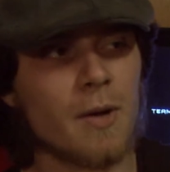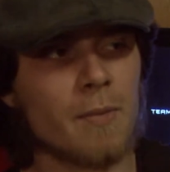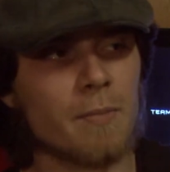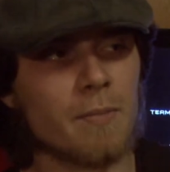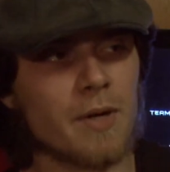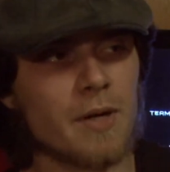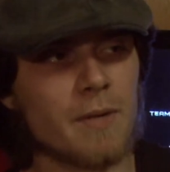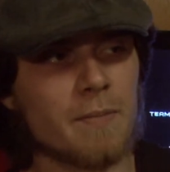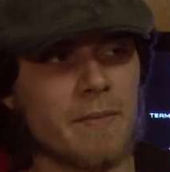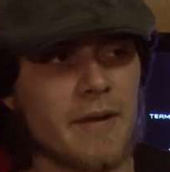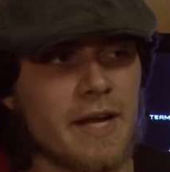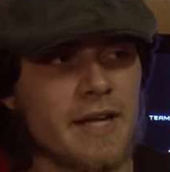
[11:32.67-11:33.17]

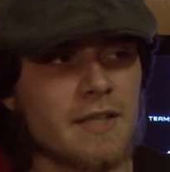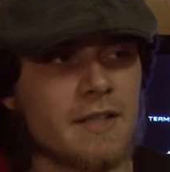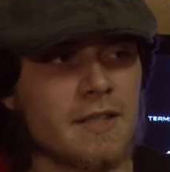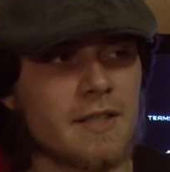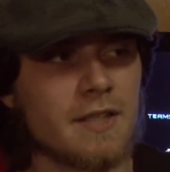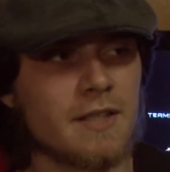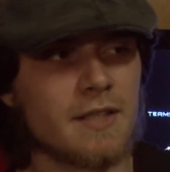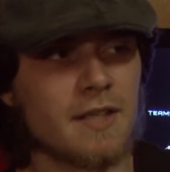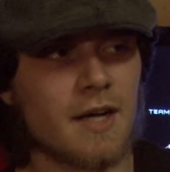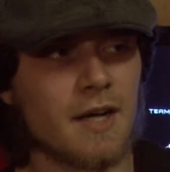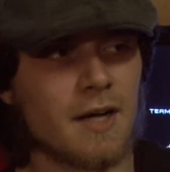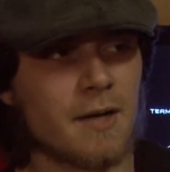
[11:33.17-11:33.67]
But
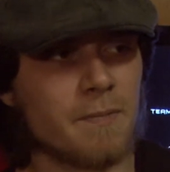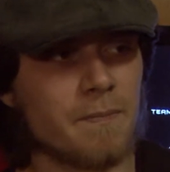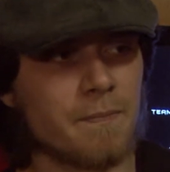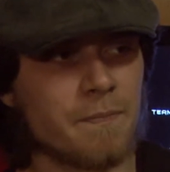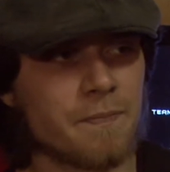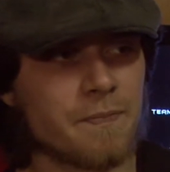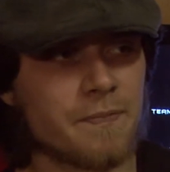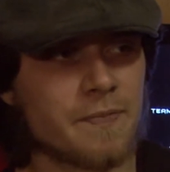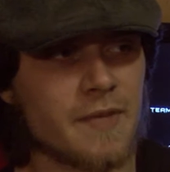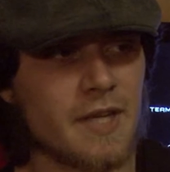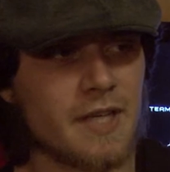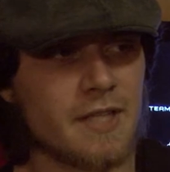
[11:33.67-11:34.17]
mainly,
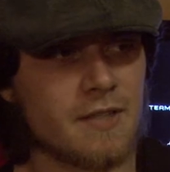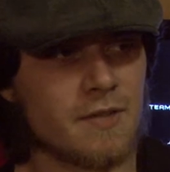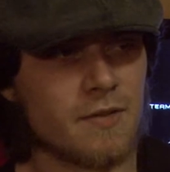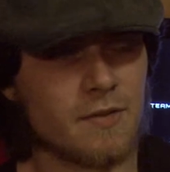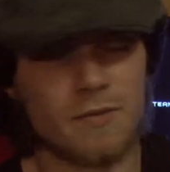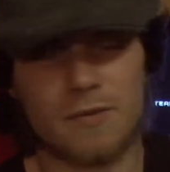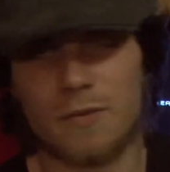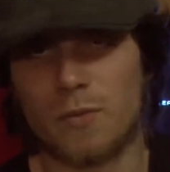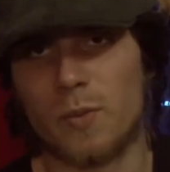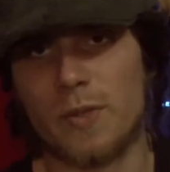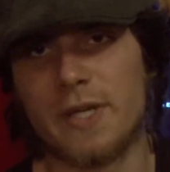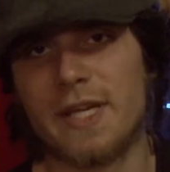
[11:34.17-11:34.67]

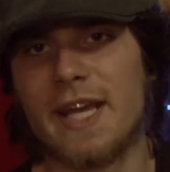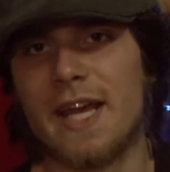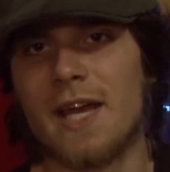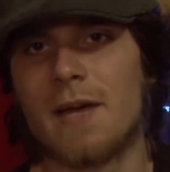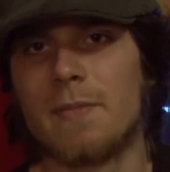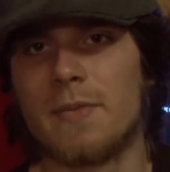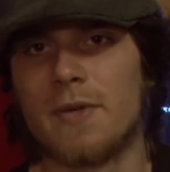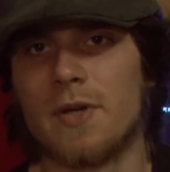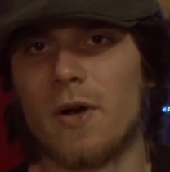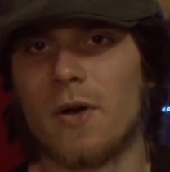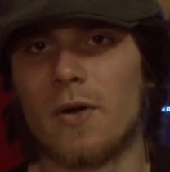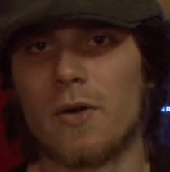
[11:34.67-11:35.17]
we
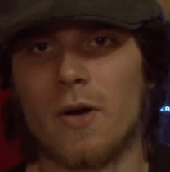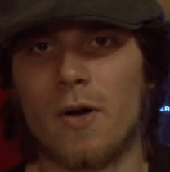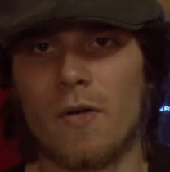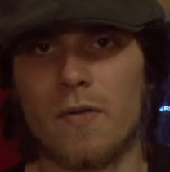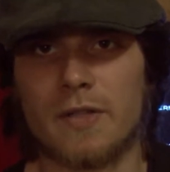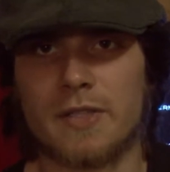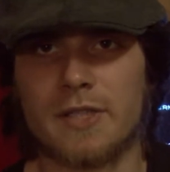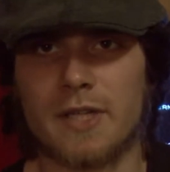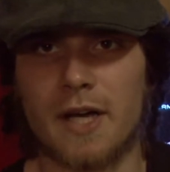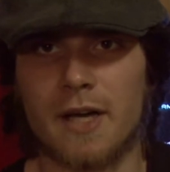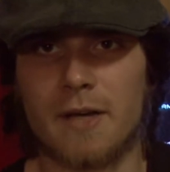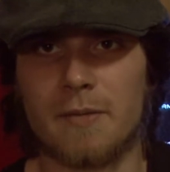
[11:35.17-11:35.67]
can't be on all
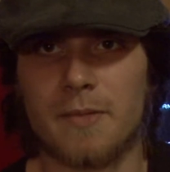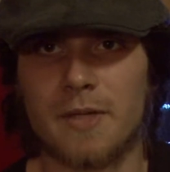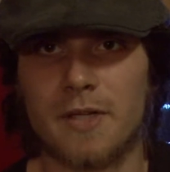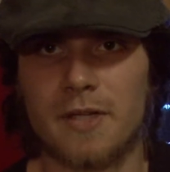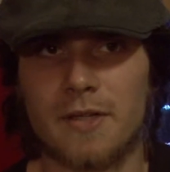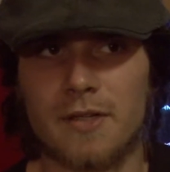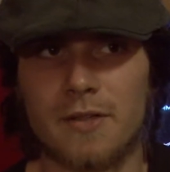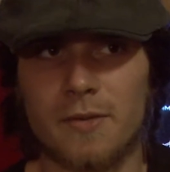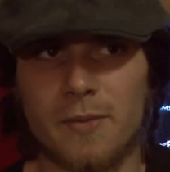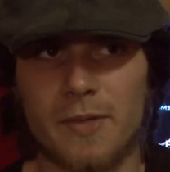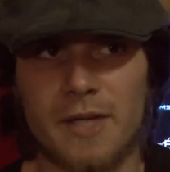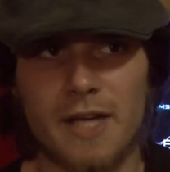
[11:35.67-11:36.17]
the time.
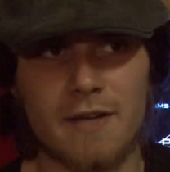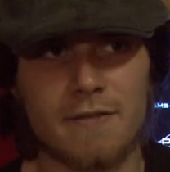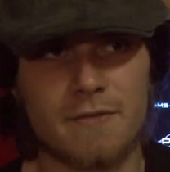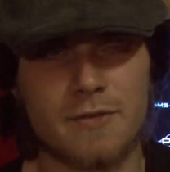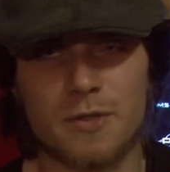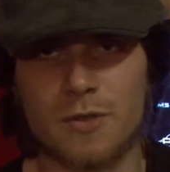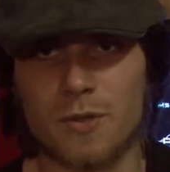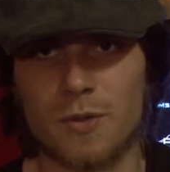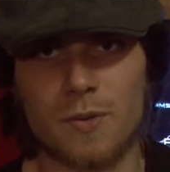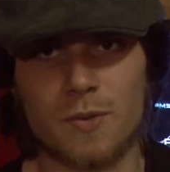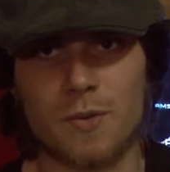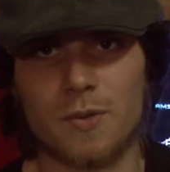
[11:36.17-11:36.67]
We have
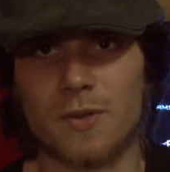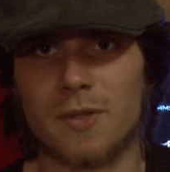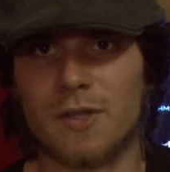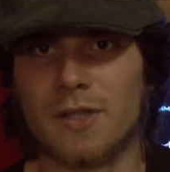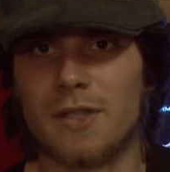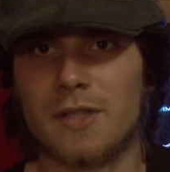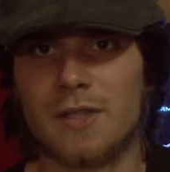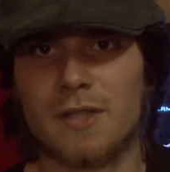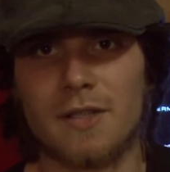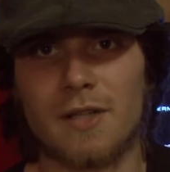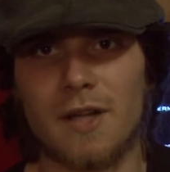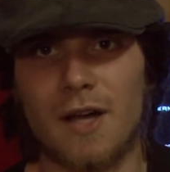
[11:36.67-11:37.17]
school,
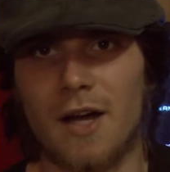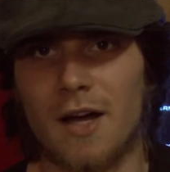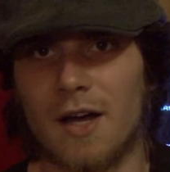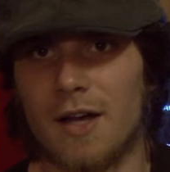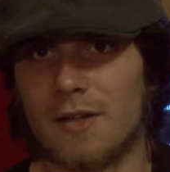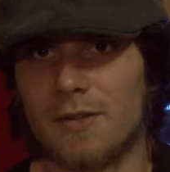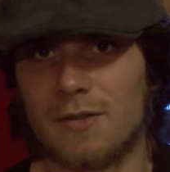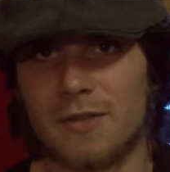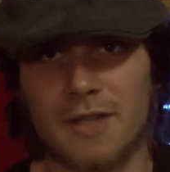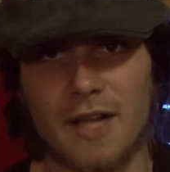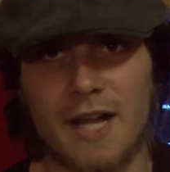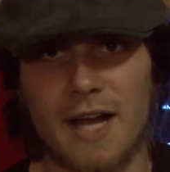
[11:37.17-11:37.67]

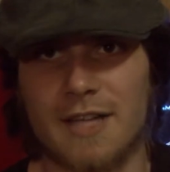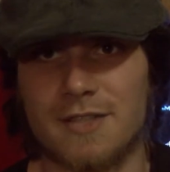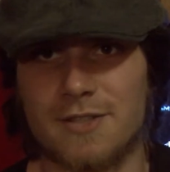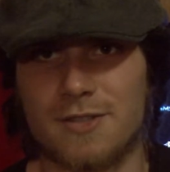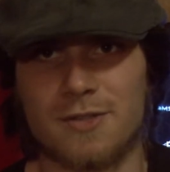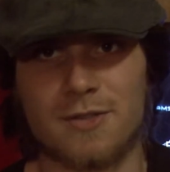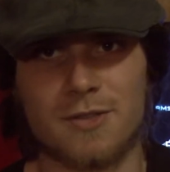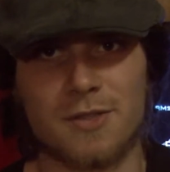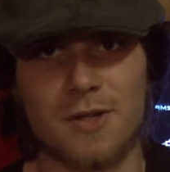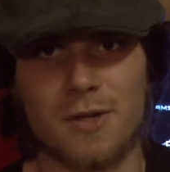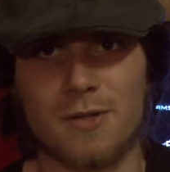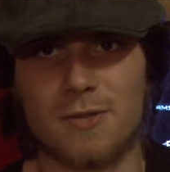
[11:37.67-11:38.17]

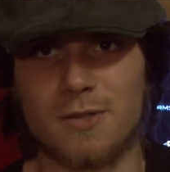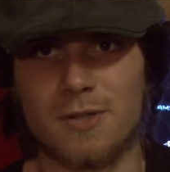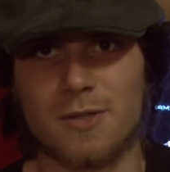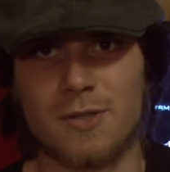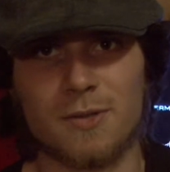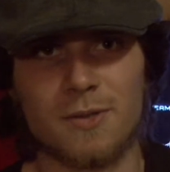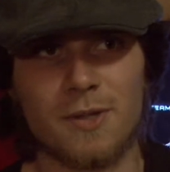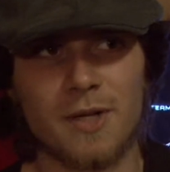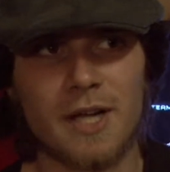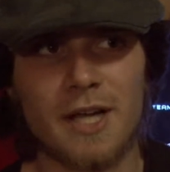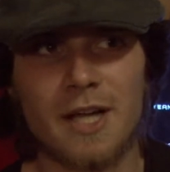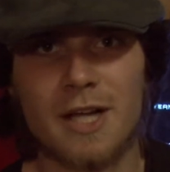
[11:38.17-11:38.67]
classes to go
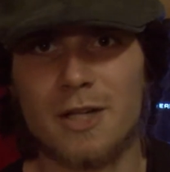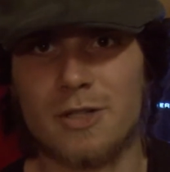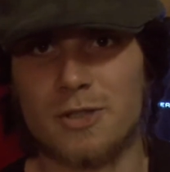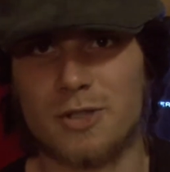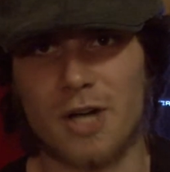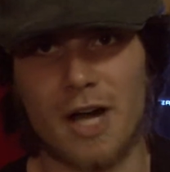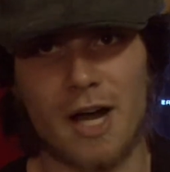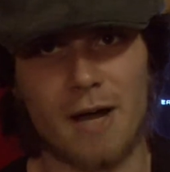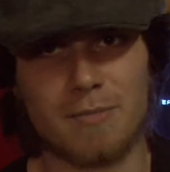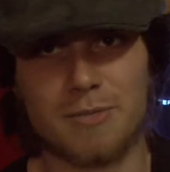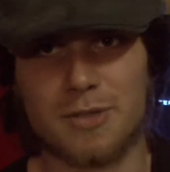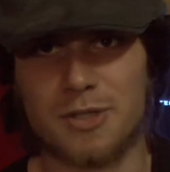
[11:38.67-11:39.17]
to,
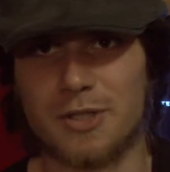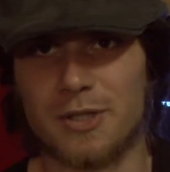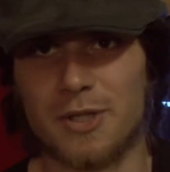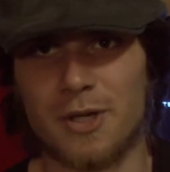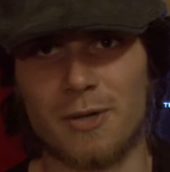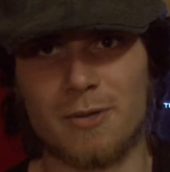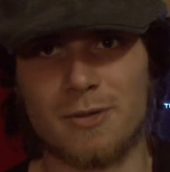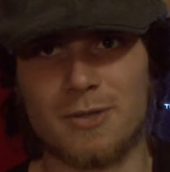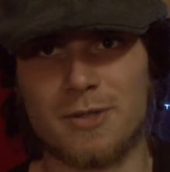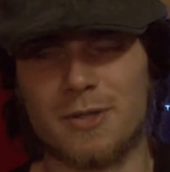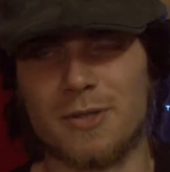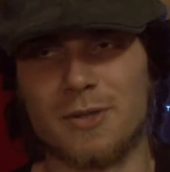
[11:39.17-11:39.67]
jobs to
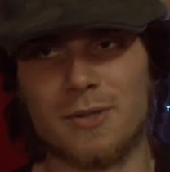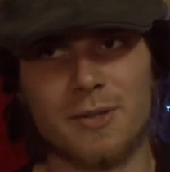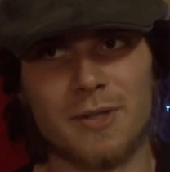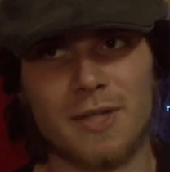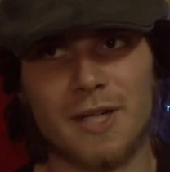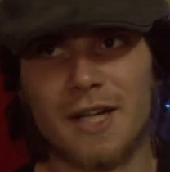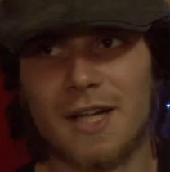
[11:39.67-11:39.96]
go to,